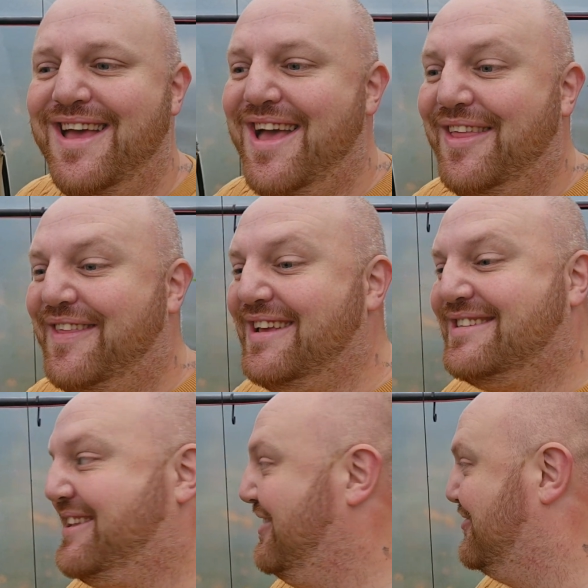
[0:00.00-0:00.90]
they're
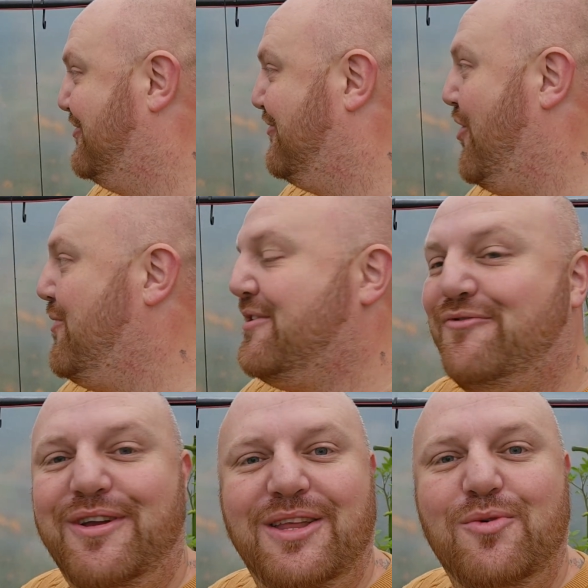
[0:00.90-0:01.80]
still growing
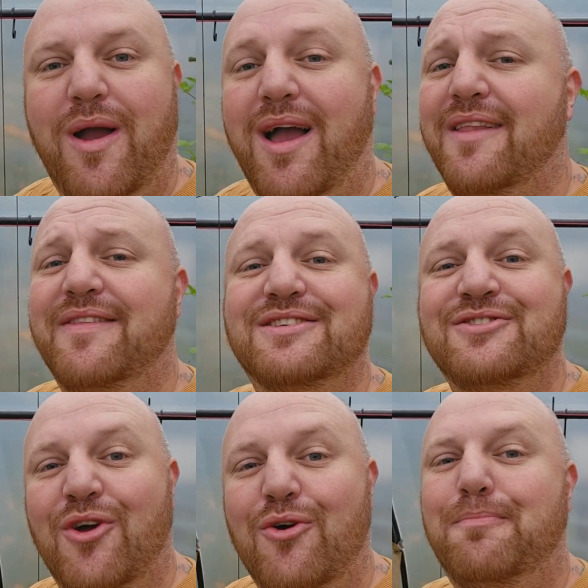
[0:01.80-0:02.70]
really well and there's
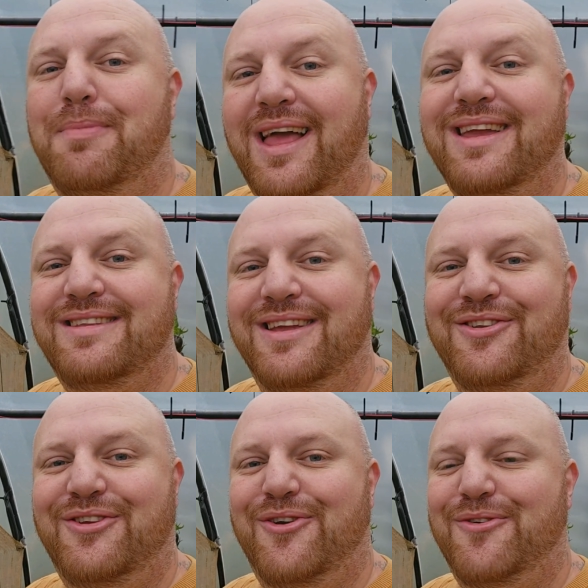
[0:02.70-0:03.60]
no blight in
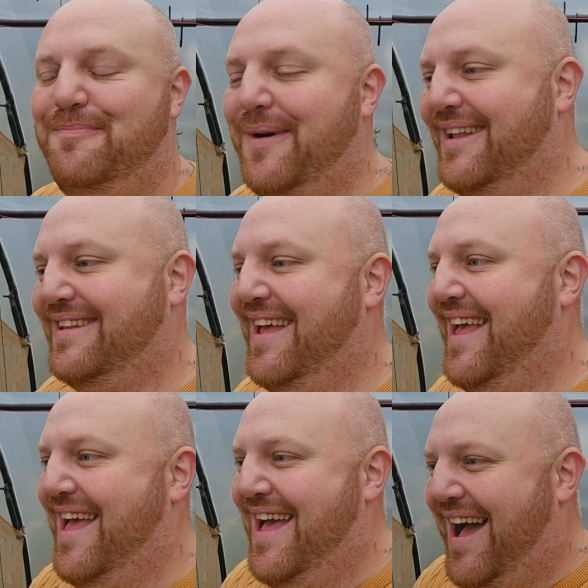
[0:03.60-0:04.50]
here, but
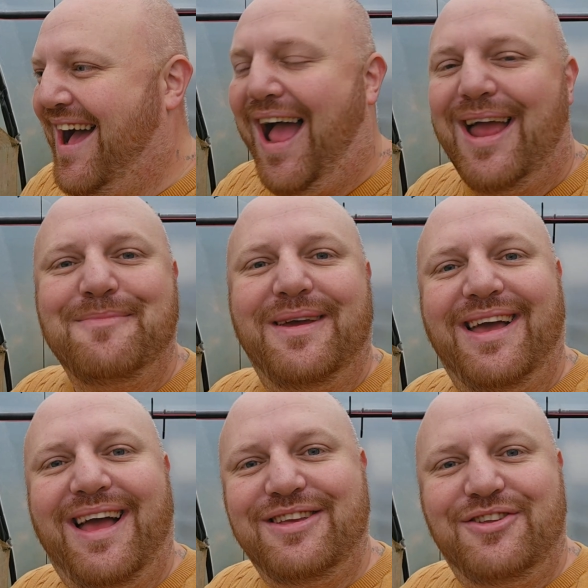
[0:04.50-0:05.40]

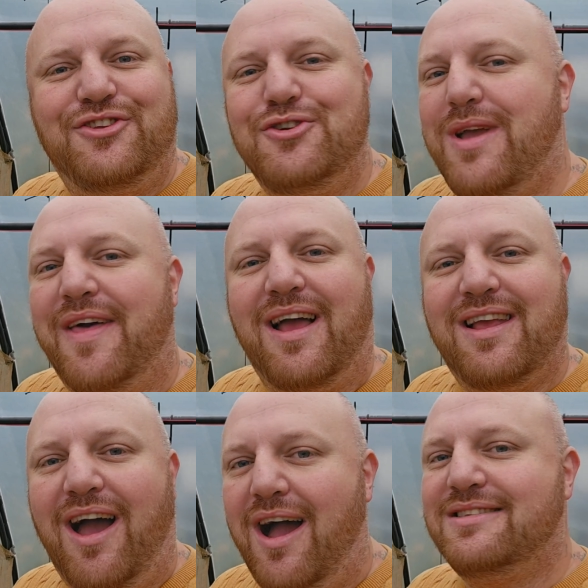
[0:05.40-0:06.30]
do you get that
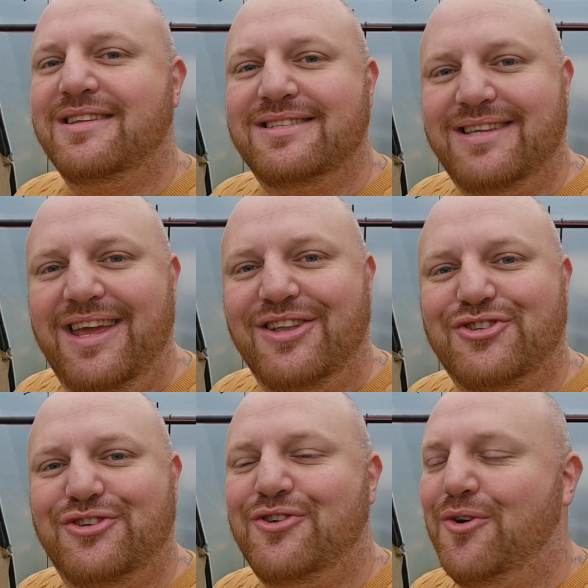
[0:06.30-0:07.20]
gardener's
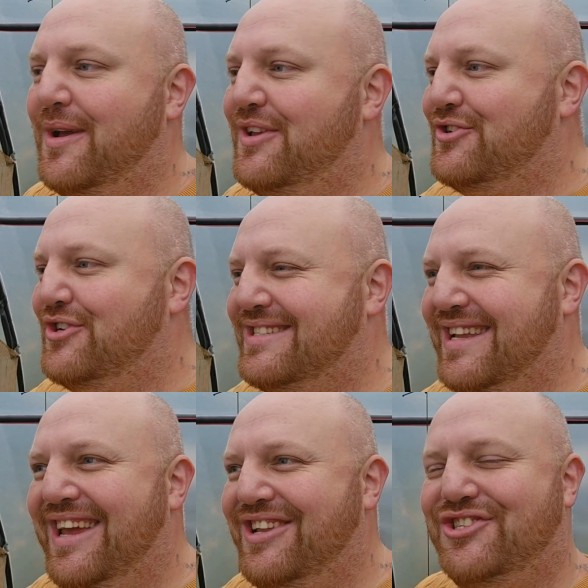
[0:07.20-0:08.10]
itch, you know, where you're just
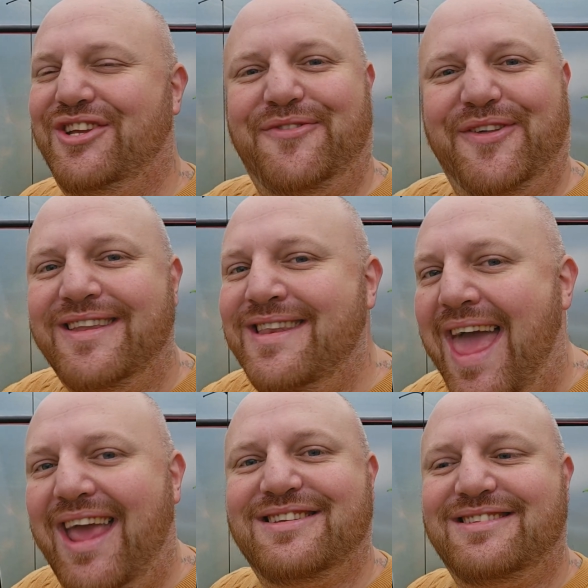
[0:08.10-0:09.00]
itching for the
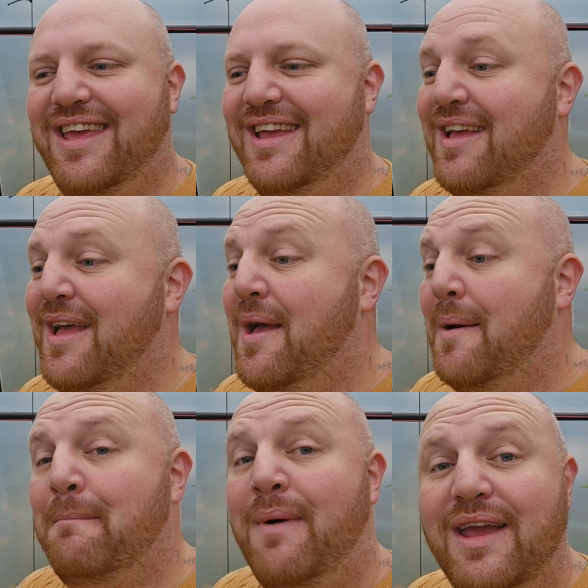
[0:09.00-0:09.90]
next thing?
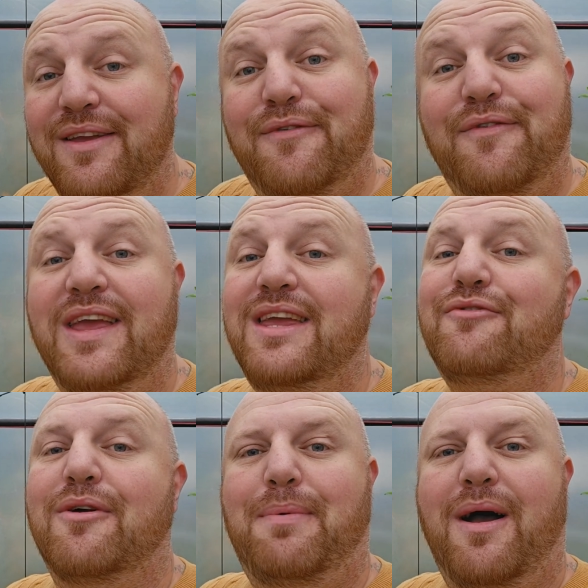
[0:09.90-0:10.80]
My
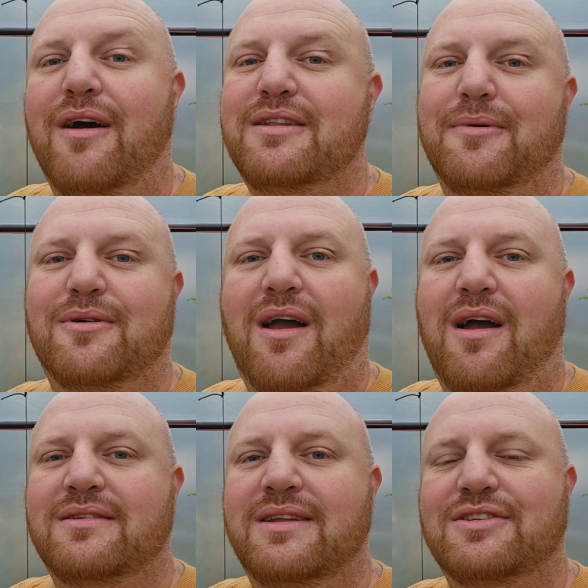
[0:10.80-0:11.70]
favourite part about
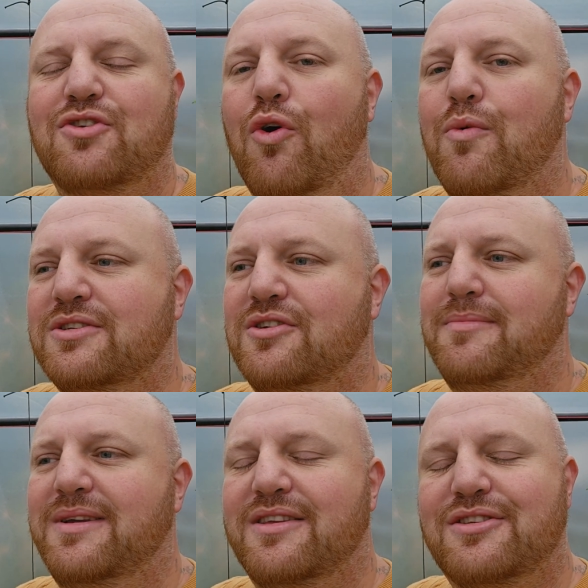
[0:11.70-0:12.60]
gardening is always going to
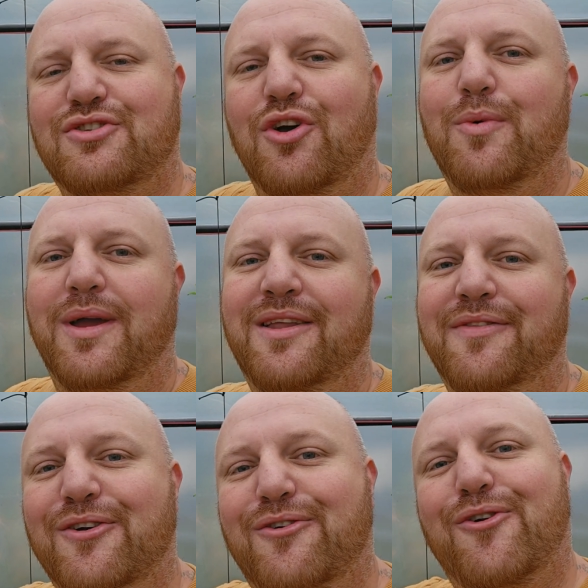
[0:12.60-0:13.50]
be the sowing and
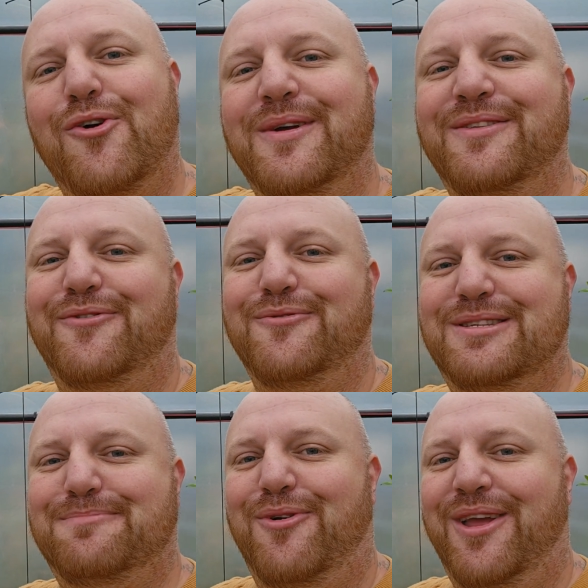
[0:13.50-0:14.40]
the growing through
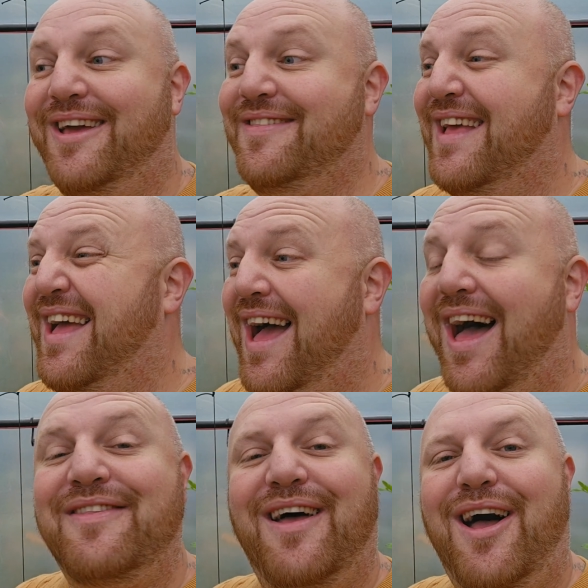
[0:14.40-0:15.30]
spring
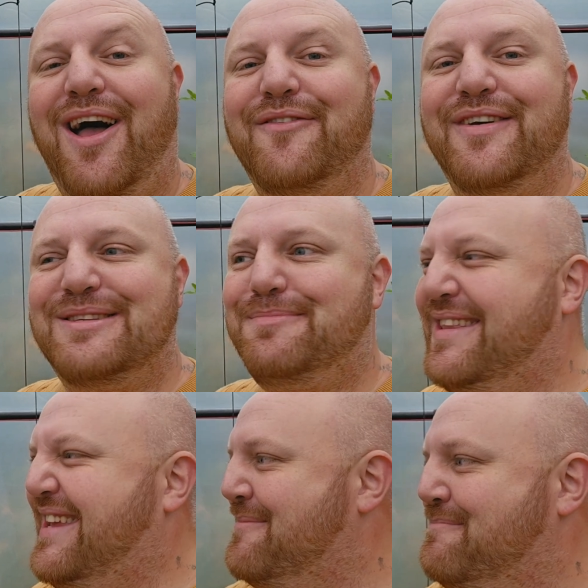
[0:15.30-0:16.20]
and the harvest, but
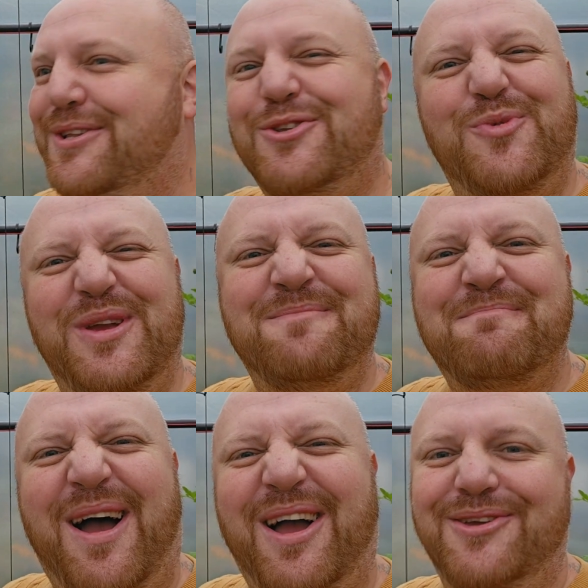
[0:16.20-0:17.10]
the in-between
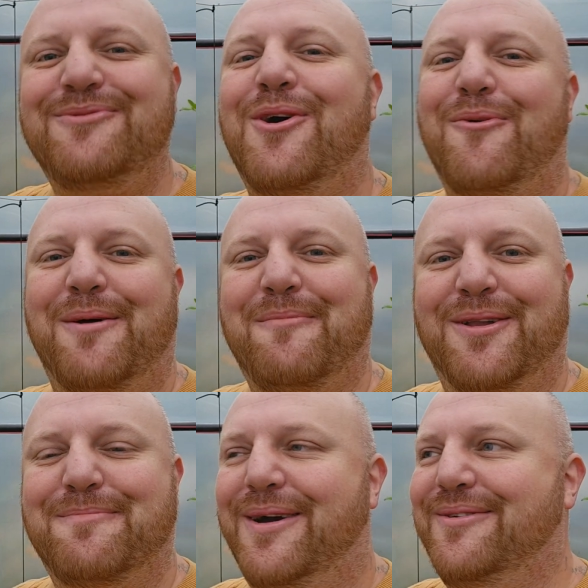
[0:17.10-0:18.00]
part, you know what I'm on
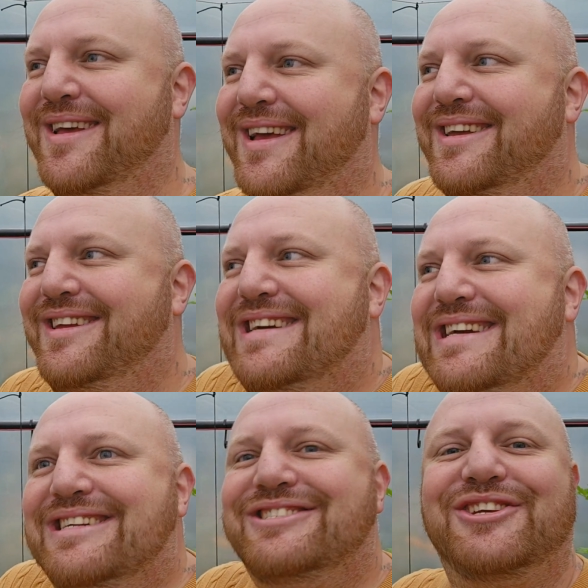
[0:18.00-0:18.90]
about. You're
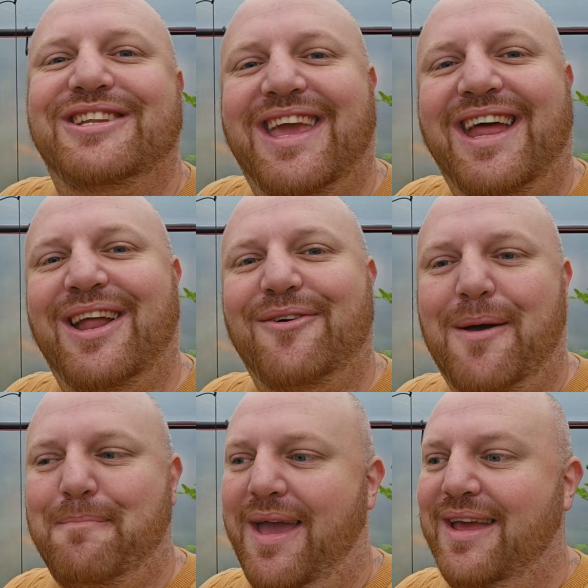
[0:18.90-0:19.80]
itching to get it out of
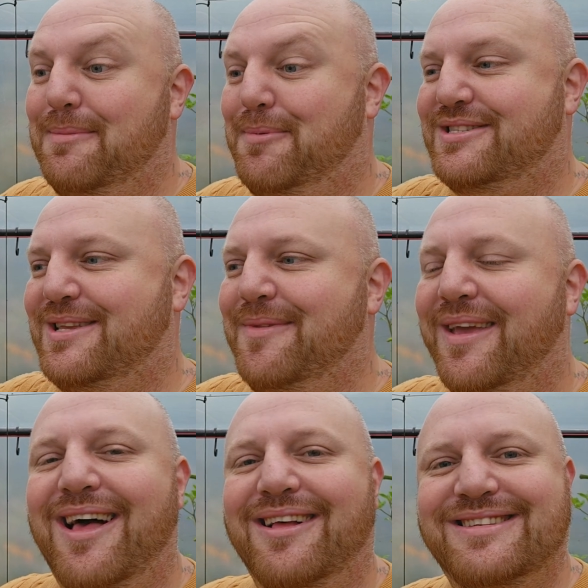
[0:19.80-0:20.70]
that bed to put something
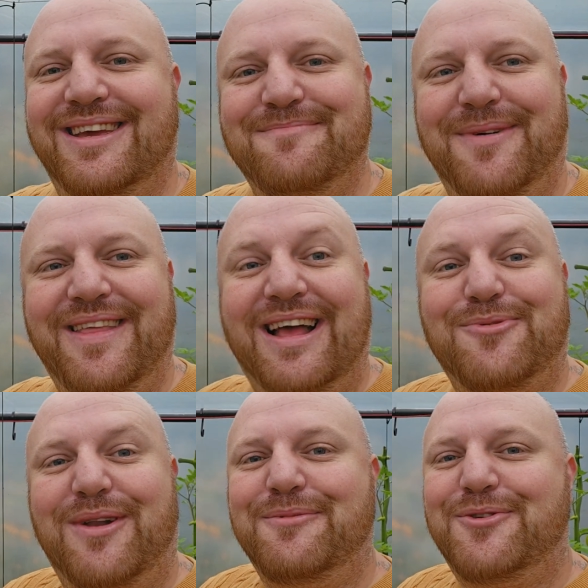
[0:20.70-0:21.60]
else in, but that's
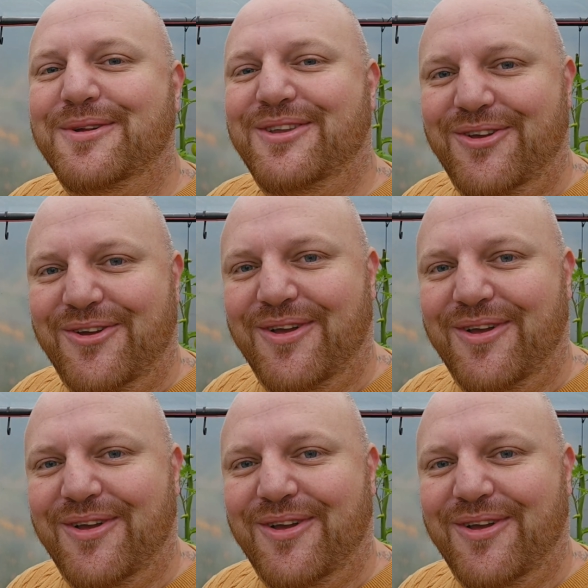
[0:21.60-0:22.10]
what I'm doing here.